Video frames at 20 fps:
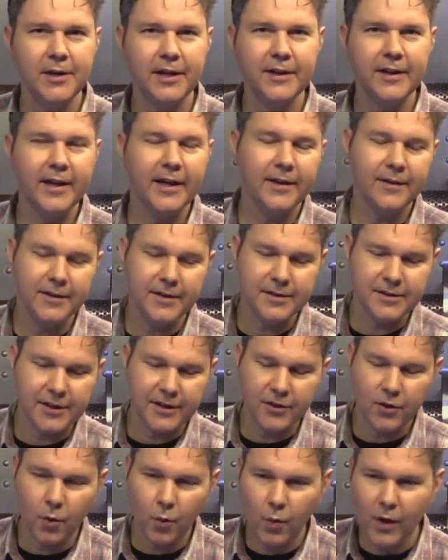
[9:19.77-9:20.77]
And
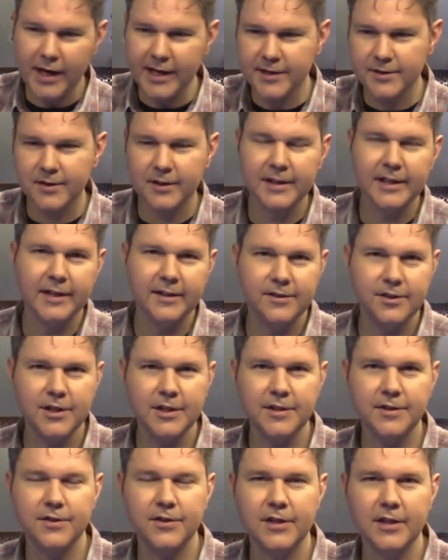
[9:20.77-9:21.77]
Nintendo wisely at
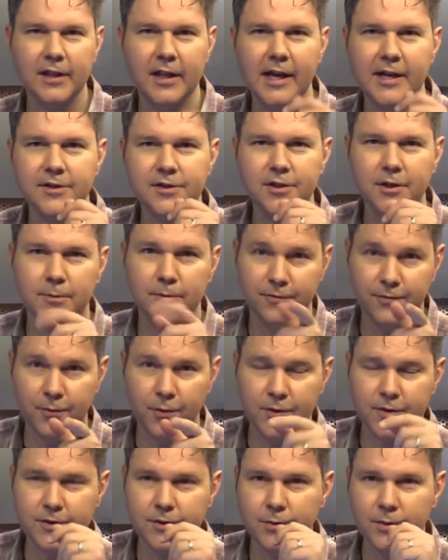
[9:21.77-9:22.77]
GDC last year,
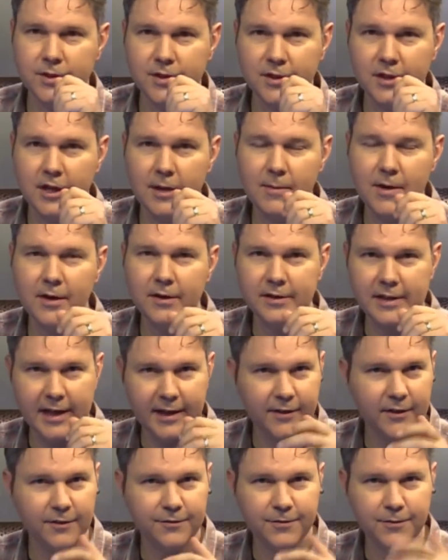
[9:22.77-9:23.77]
before the Switch had come out,
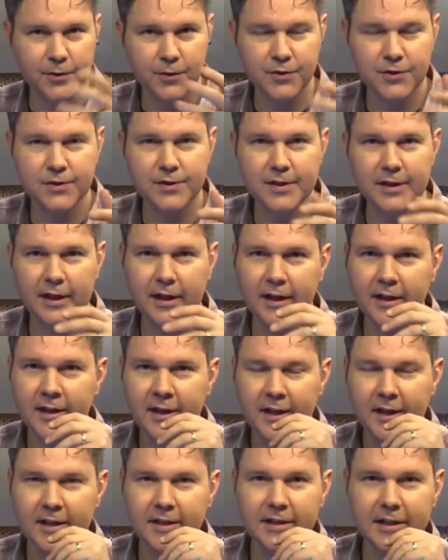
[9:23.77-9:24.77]
had their first
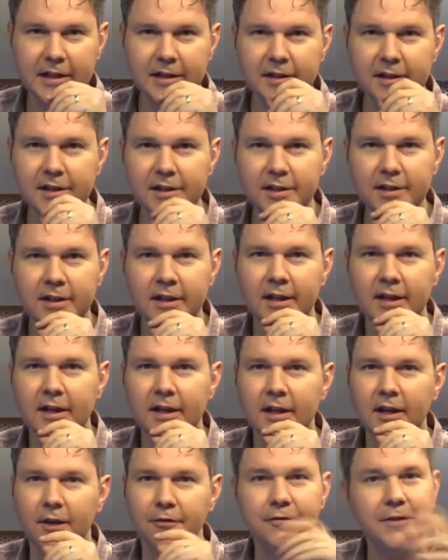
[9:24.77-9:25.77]
Nindy
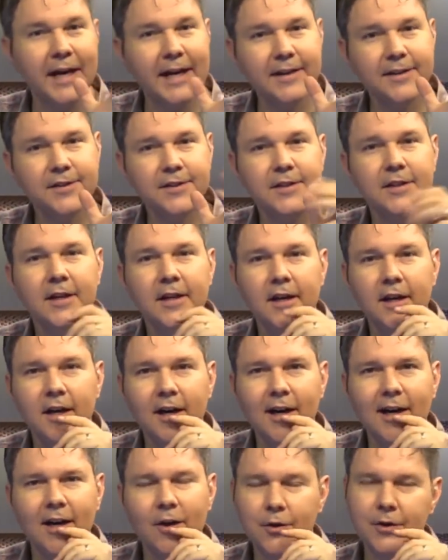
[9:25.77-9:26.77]
event.
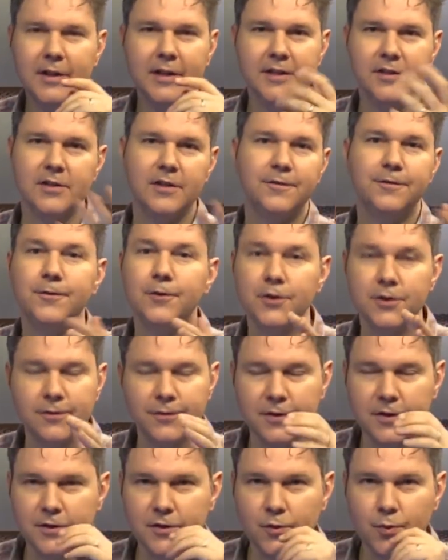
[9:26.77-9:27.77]
Or at least the first
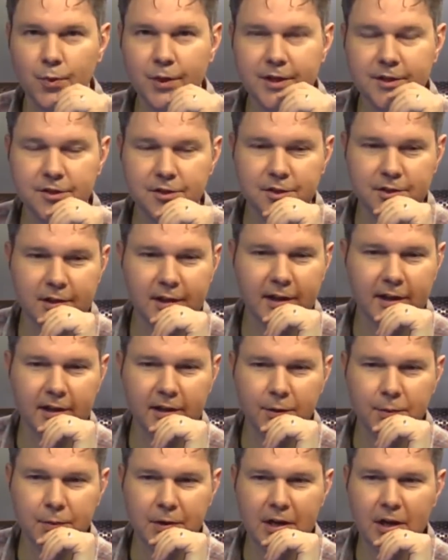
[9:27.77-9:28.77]
for the Switch, and
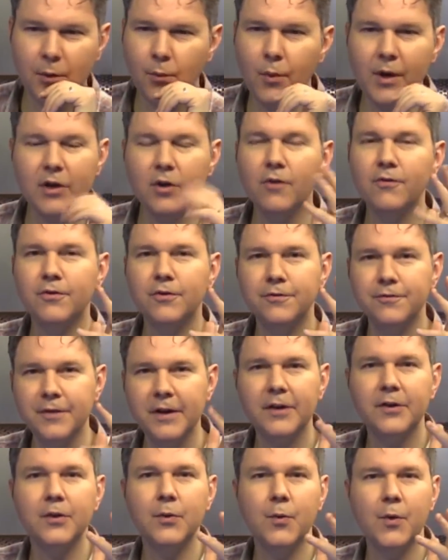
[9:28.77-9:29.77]
it went over
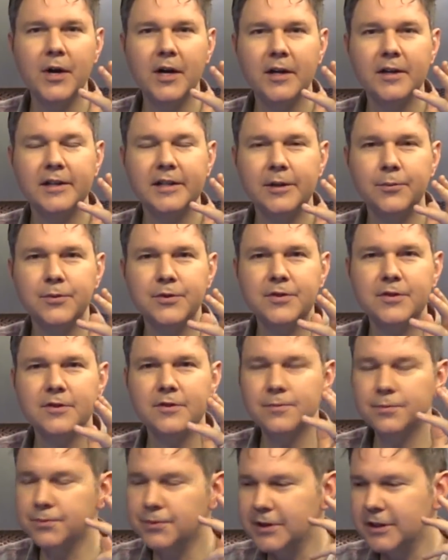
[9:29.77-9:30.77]
very well, and it was
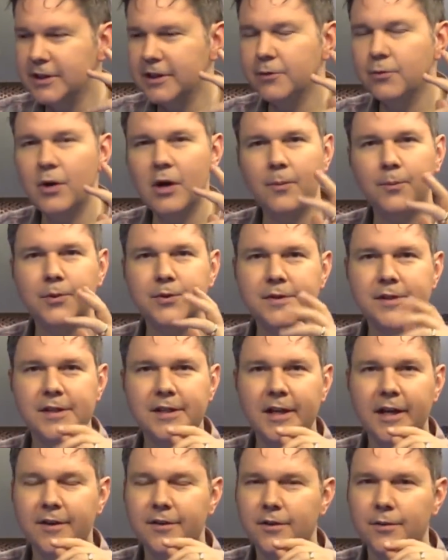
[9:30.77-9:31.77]
just really well put
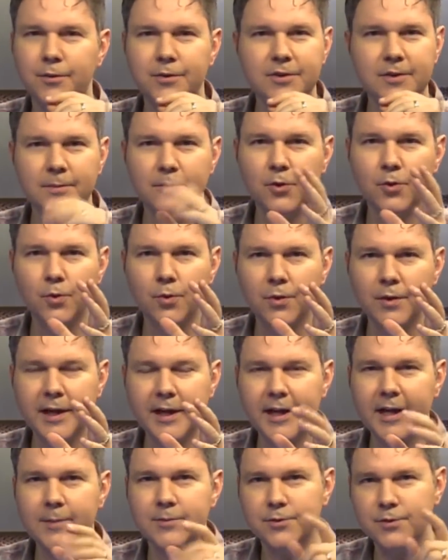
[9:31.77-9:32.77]
together with some cool
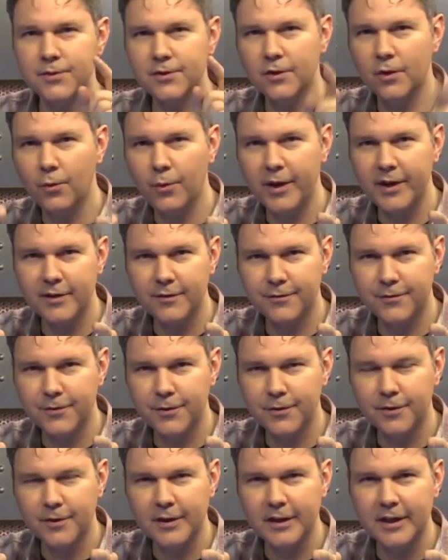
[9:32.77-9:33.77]
games. We're still waiting
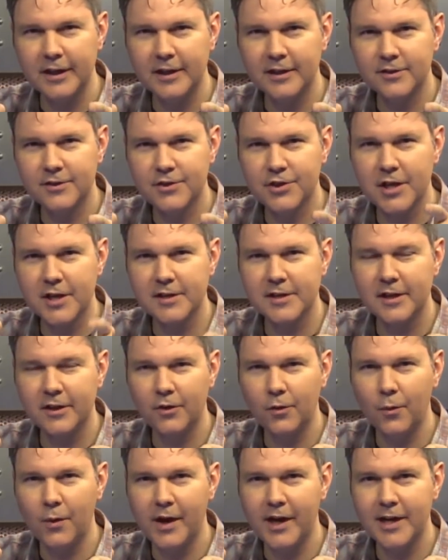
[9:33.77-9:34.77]
for Shakedown
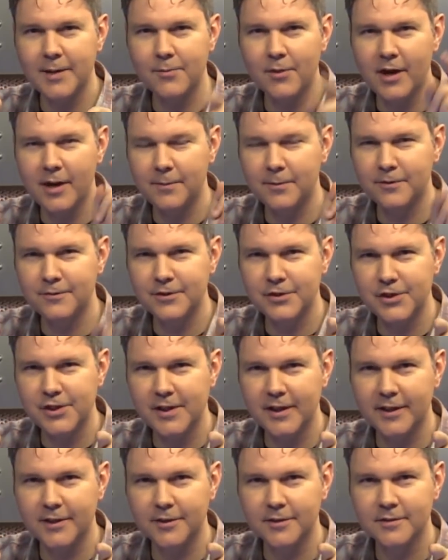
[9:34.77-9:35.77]
Hawaii, Brian
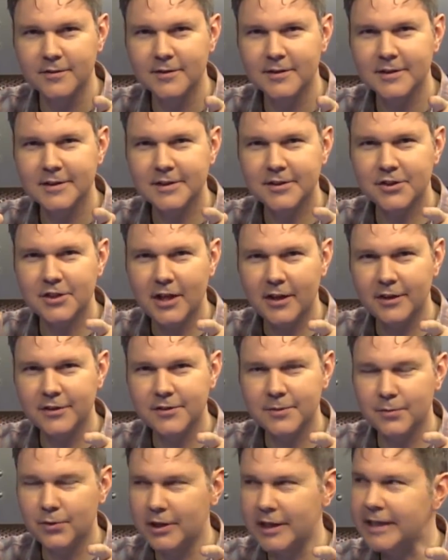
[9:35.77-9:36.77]
Provinciano. Shout out
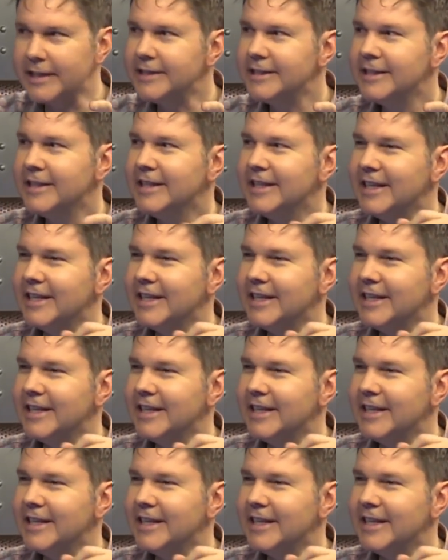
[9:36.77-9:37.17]
to Brian.